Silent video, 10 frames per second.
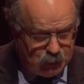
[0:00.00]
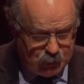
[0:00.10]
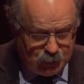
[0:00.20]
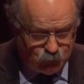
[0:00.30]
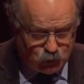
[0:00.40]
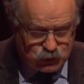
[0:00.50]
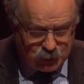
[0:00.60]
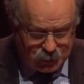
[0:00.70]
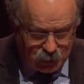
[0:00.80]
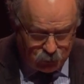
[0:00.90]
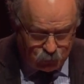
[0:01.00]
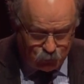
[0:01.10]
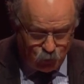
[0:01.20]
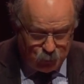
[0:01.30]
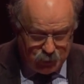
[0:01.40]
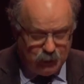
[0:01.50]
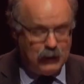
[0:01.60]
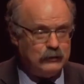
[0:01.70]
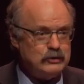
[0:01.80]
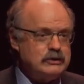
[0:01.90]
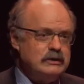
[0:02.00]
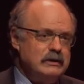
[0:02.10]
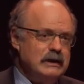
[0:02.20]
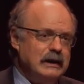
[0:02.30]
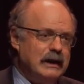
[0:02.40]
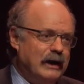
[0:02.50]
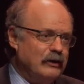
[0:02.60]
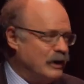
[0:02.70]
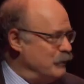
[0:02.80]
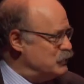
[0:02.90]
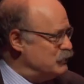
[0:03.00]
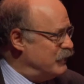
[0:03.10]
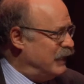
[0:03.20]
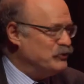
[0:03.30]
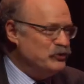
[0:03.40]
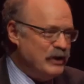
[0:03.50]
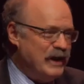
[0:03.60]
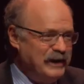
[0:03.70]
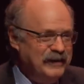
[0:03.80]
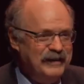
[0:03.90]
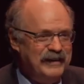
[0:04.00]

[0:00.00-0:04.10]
Unfortunately, I can't formally announce the outcomes of that today,